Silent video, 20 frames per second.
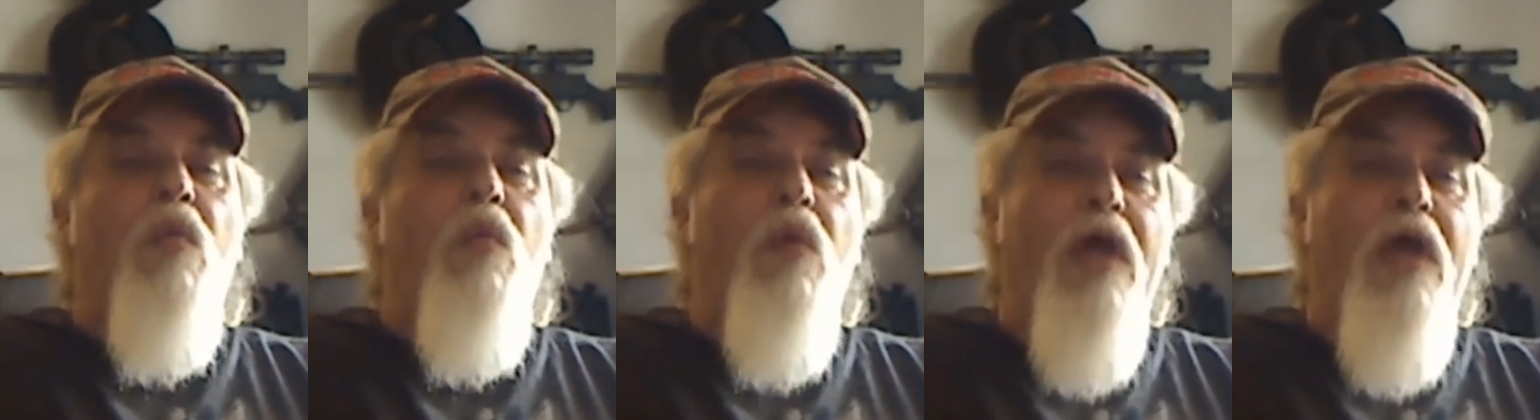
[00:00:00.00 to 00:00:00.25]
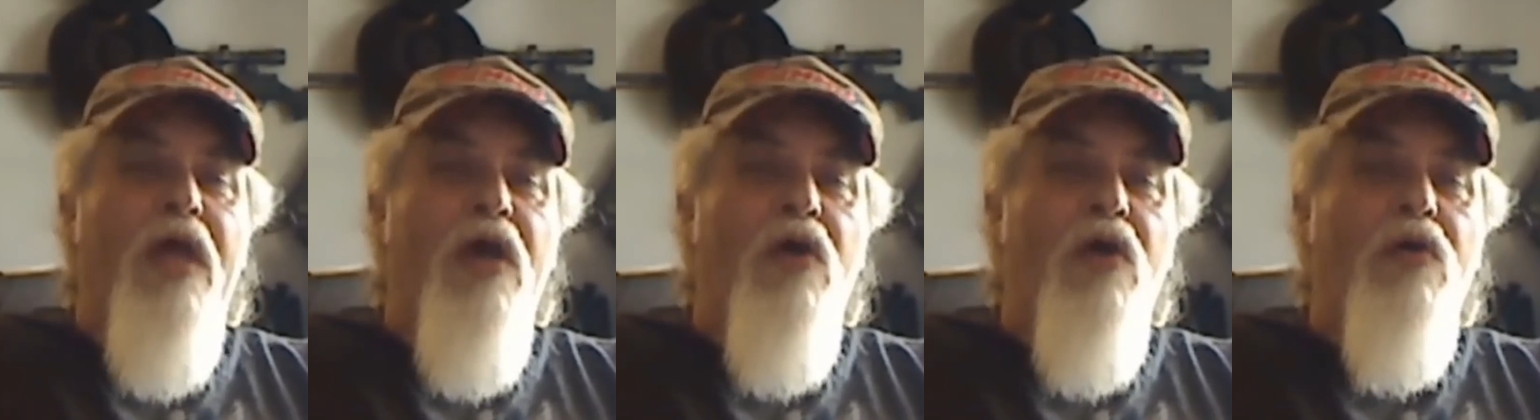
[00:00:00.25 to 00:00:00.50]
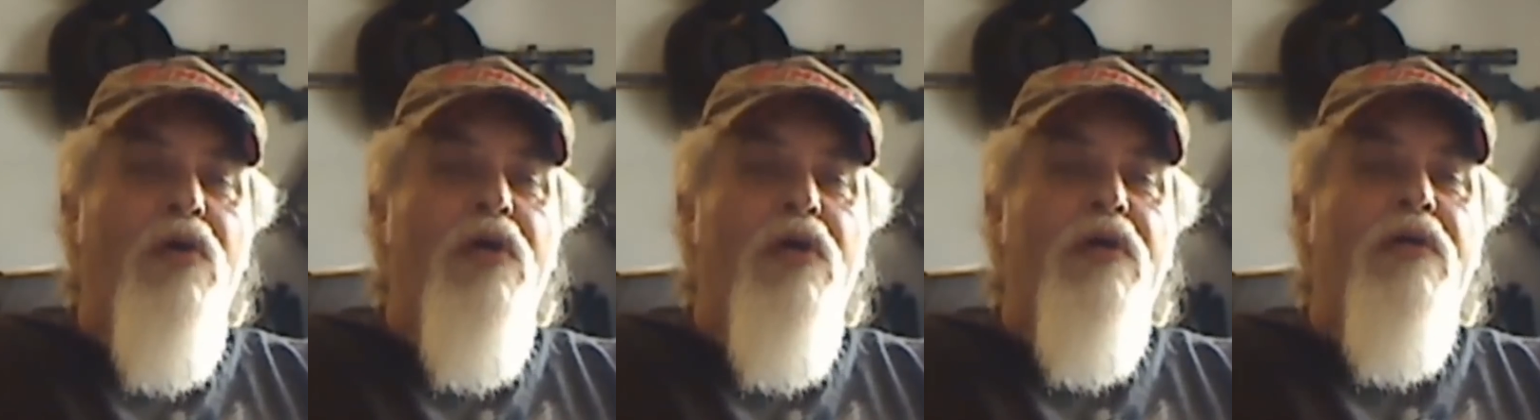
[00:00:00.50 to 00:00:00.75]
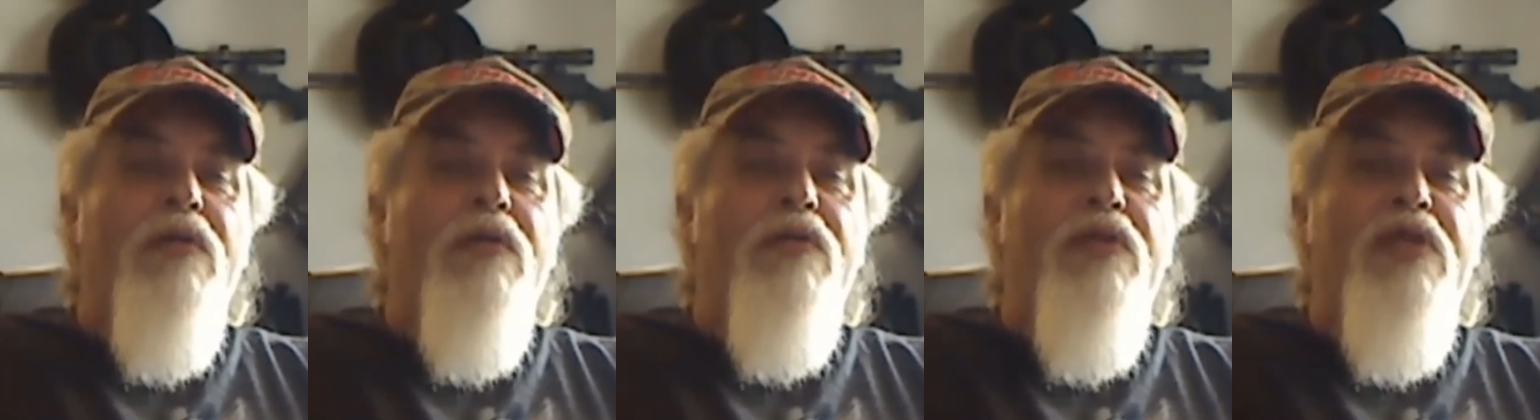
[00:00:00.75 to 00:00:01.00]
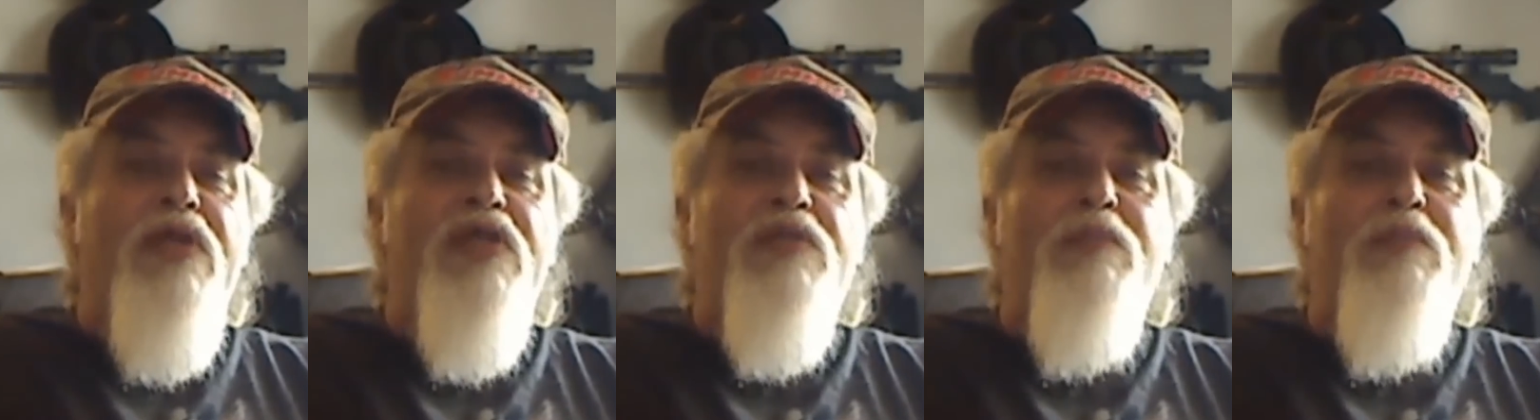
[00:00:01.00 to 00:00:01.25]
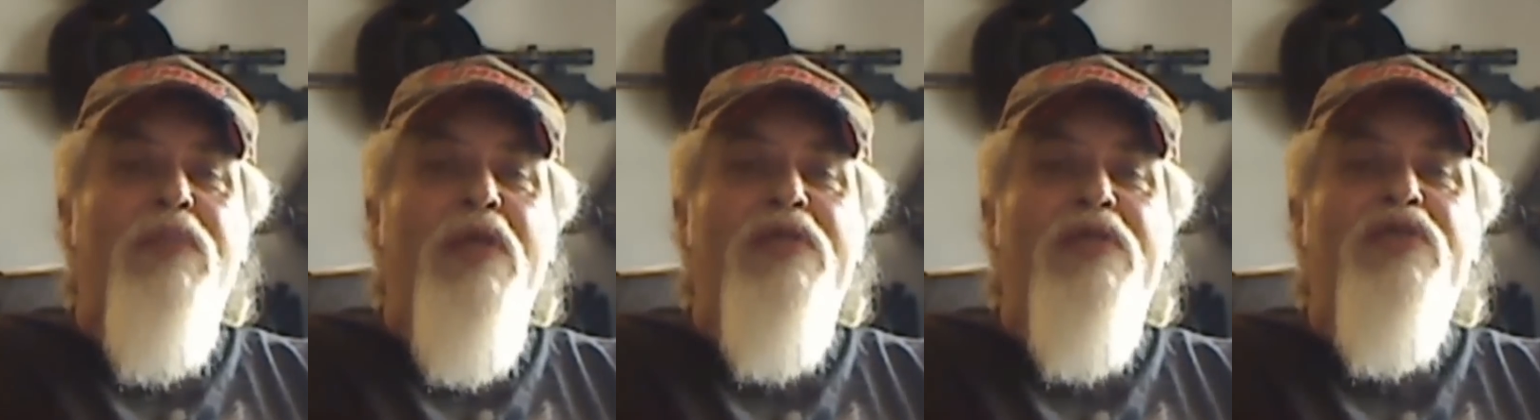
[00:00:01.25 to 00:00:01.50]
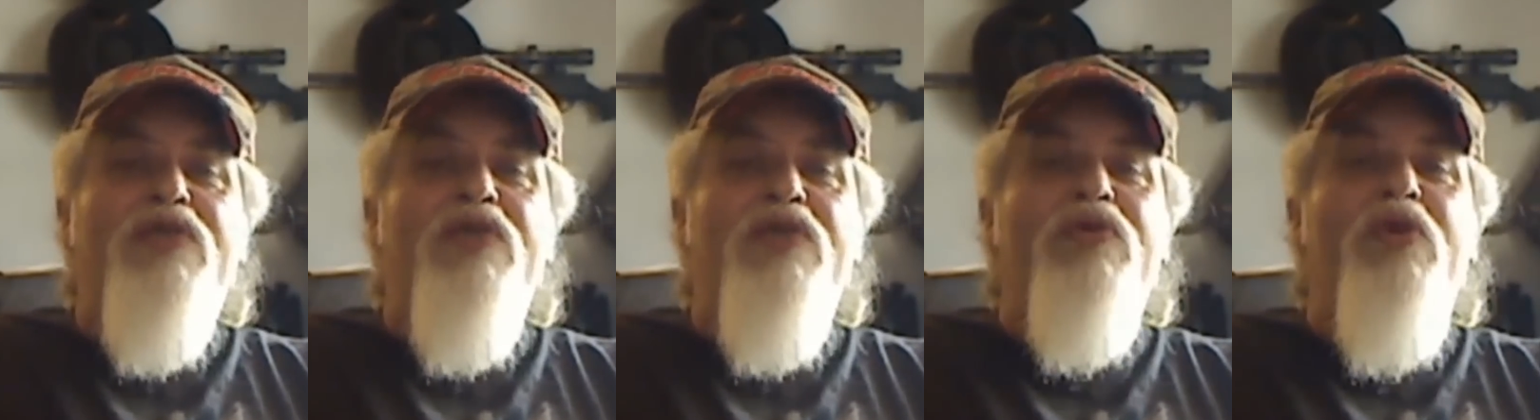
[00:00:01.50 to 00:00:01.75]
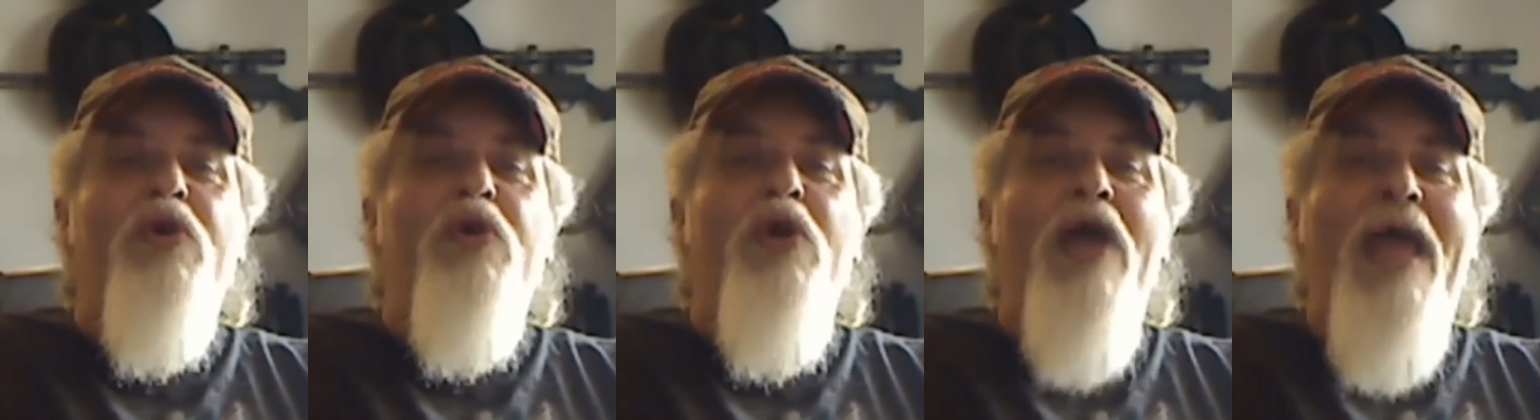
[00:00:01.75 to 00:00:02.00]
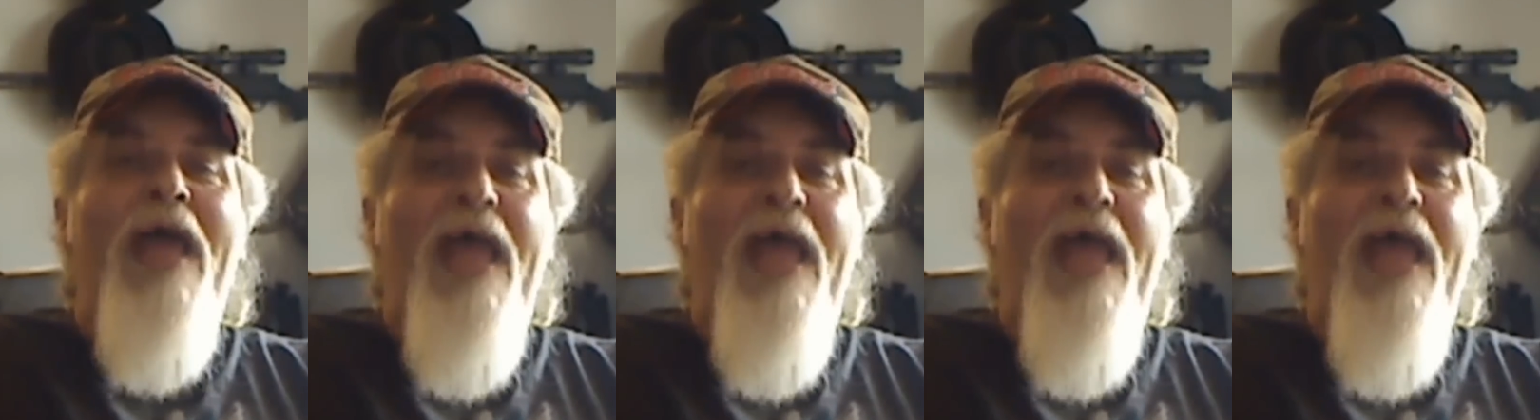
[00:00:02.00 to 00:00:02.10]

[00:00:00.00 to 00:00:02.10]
Well, this blistered their